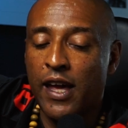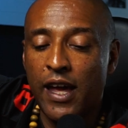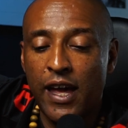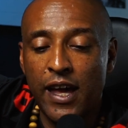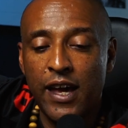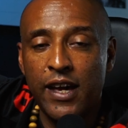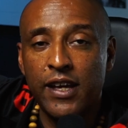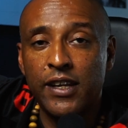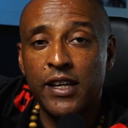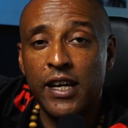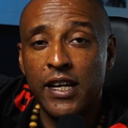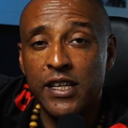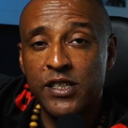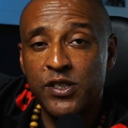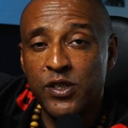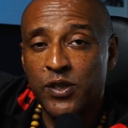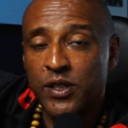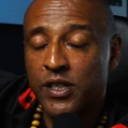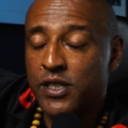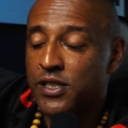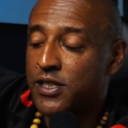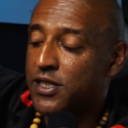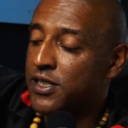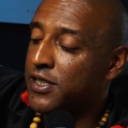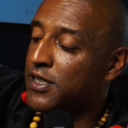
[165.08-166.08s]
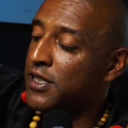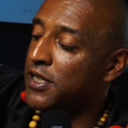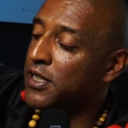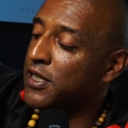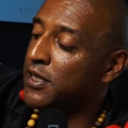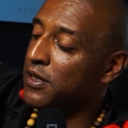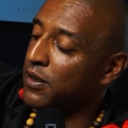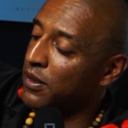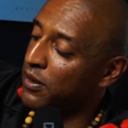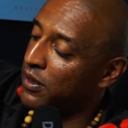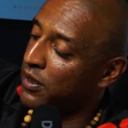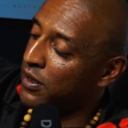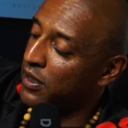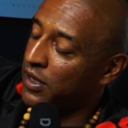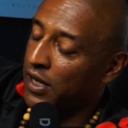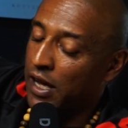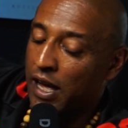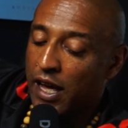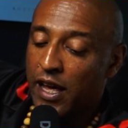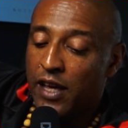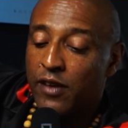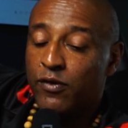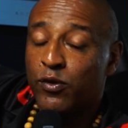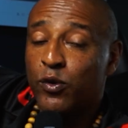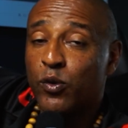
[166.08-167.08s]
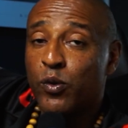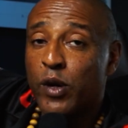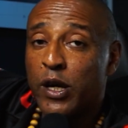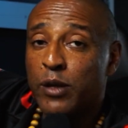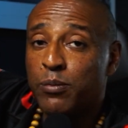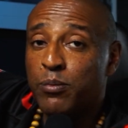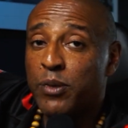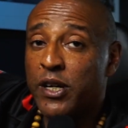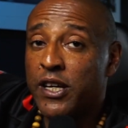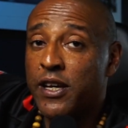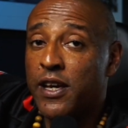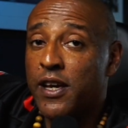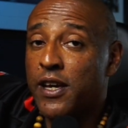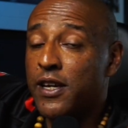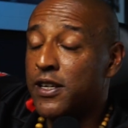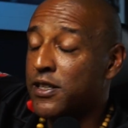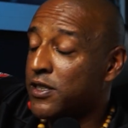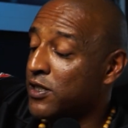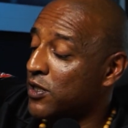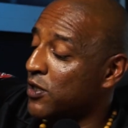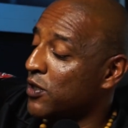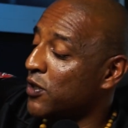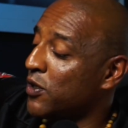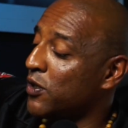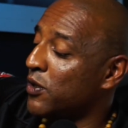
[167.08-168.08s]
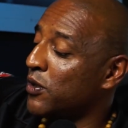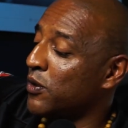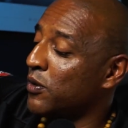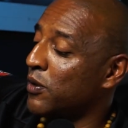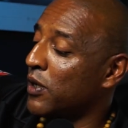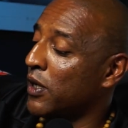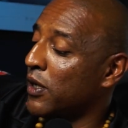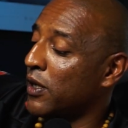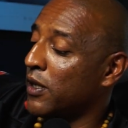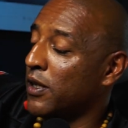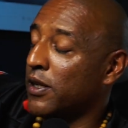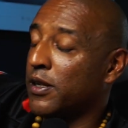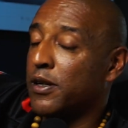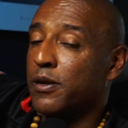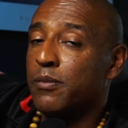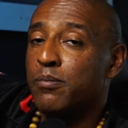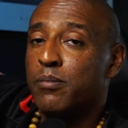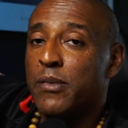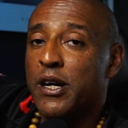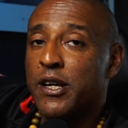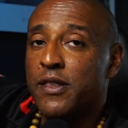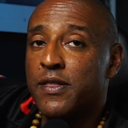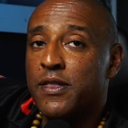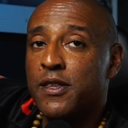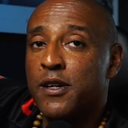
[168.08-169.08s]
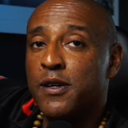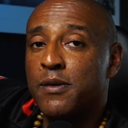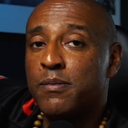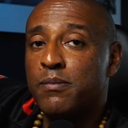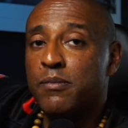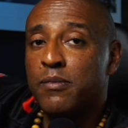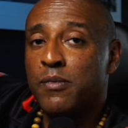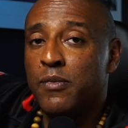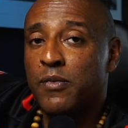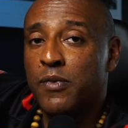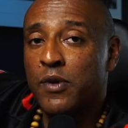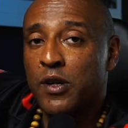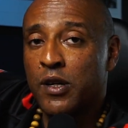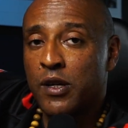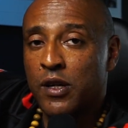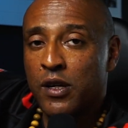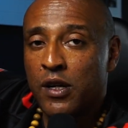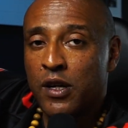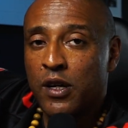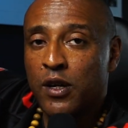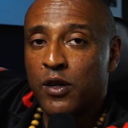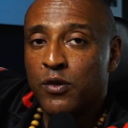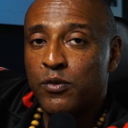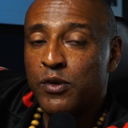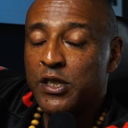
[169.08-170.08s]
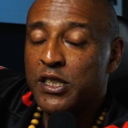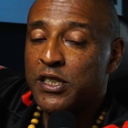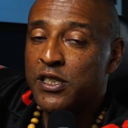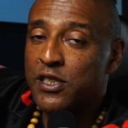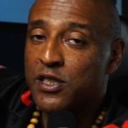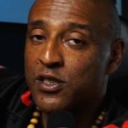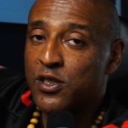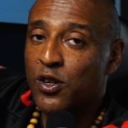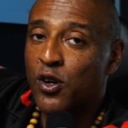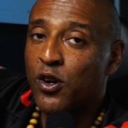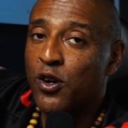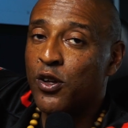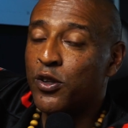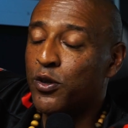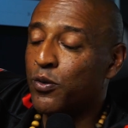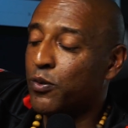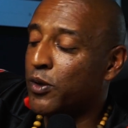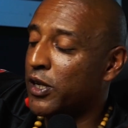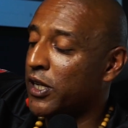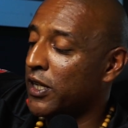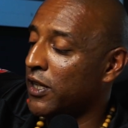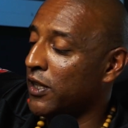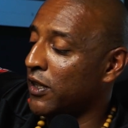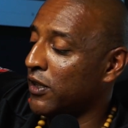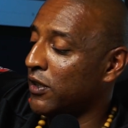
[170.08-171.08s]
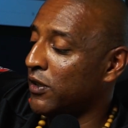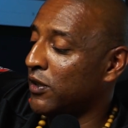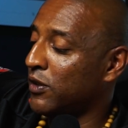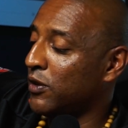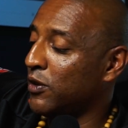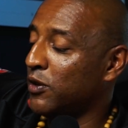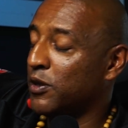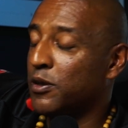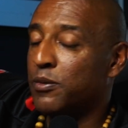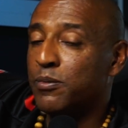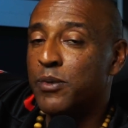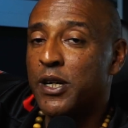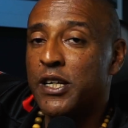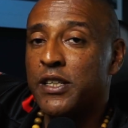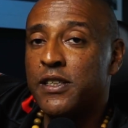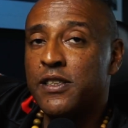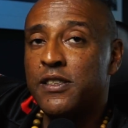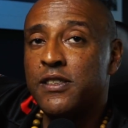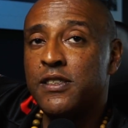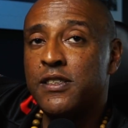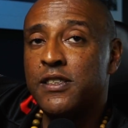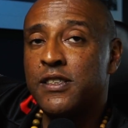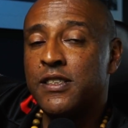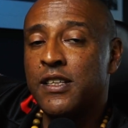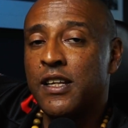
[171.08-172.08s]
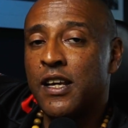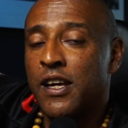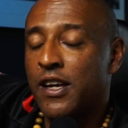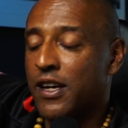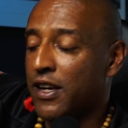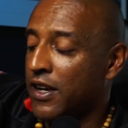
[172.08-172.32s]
And as you can see, I have quite big hands, so my thumb reaches all the way to the buttons.